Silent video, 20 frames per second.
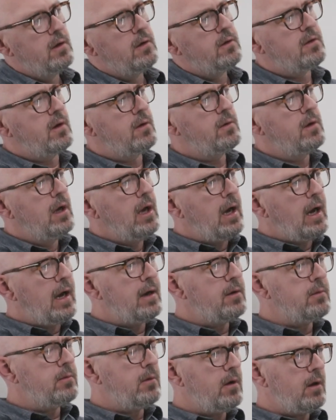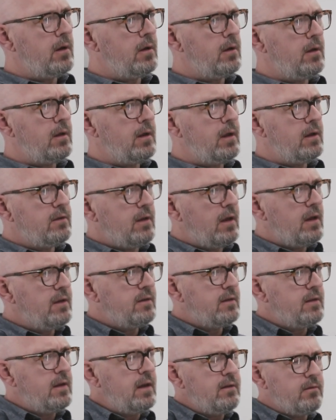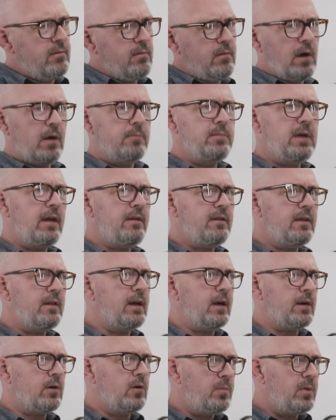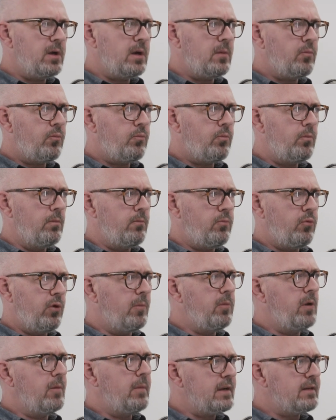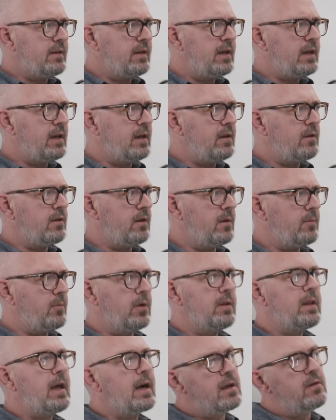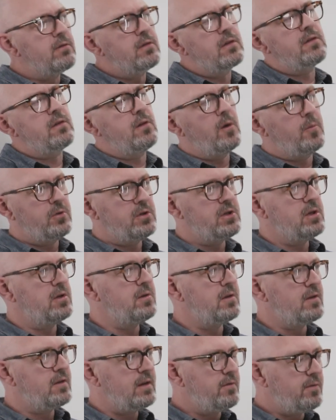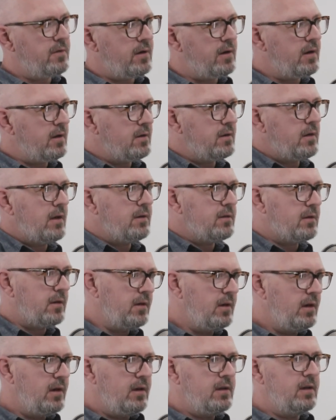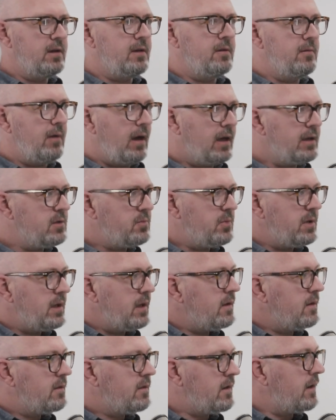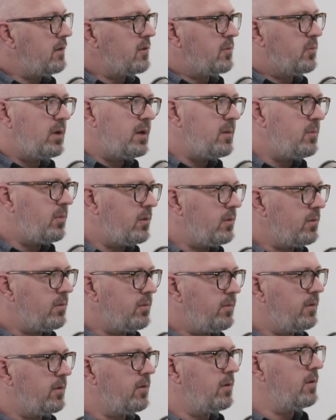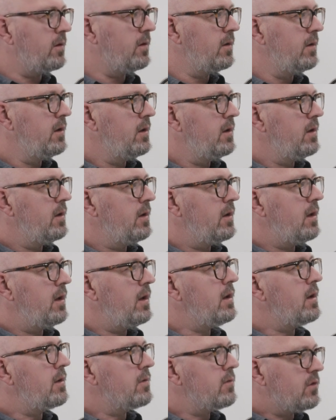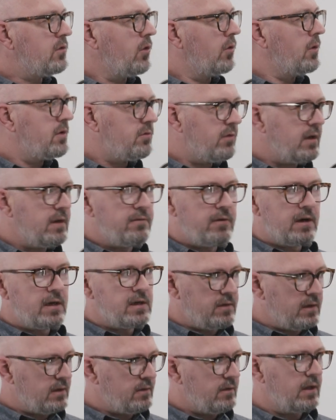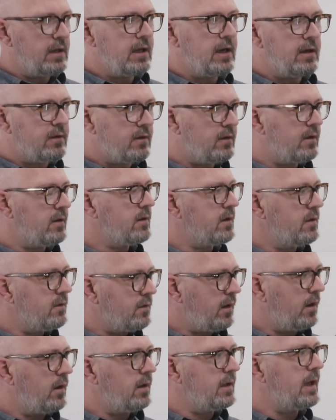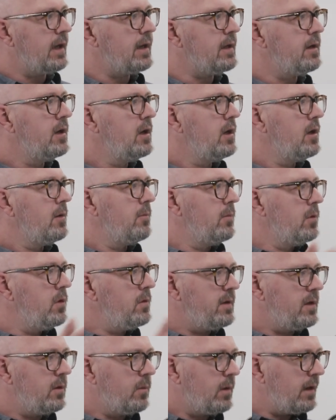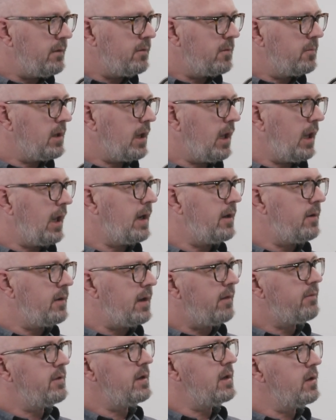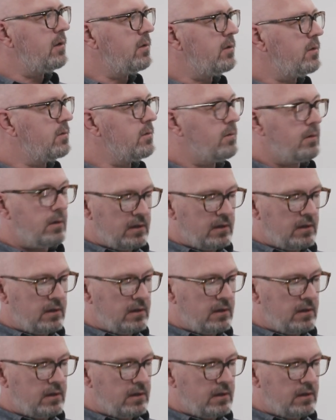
So how is I'm guessing that could be a problematic in terms, but that gives us an opportunity for as HPE salespeople for storage refresh, things like that, to consolidate, moving away from the cloud, having it all,